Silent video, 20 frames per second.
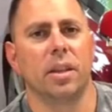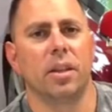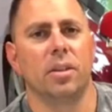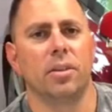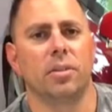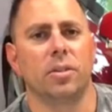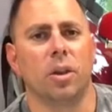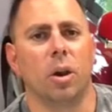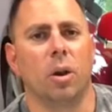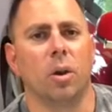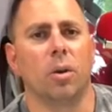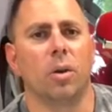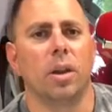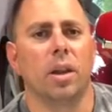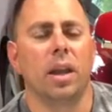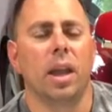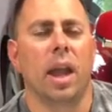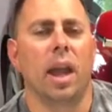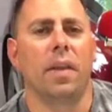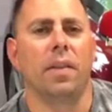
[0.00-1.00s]
So,
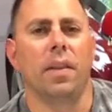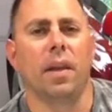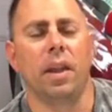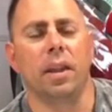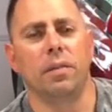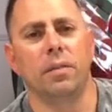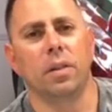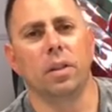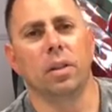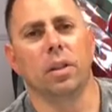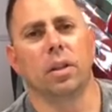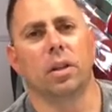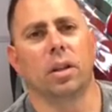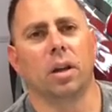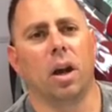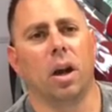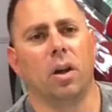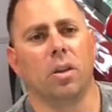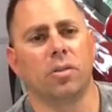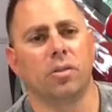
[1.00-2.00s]
and then if you look
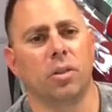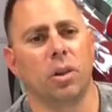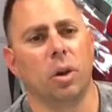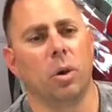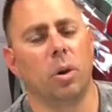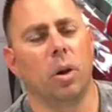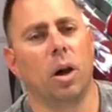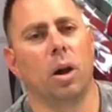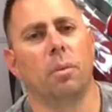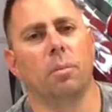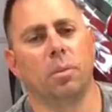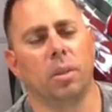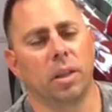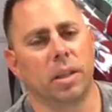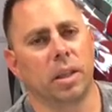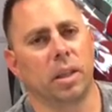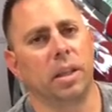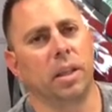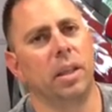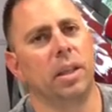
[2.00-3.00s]
also
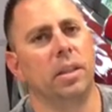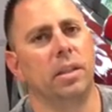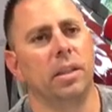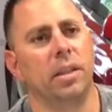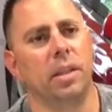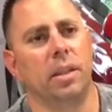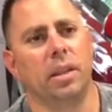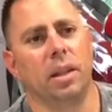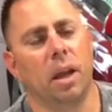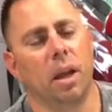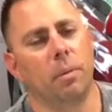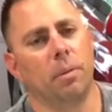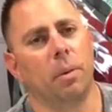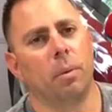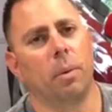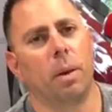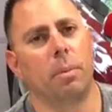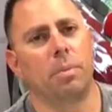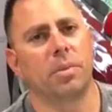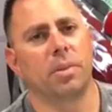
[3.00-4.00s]
look in the
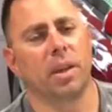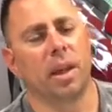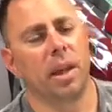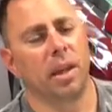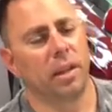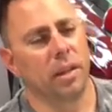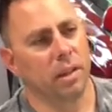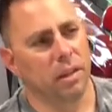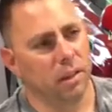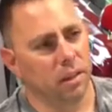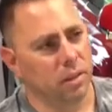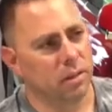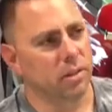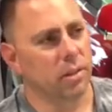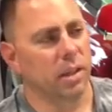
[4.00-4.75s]
website, it looks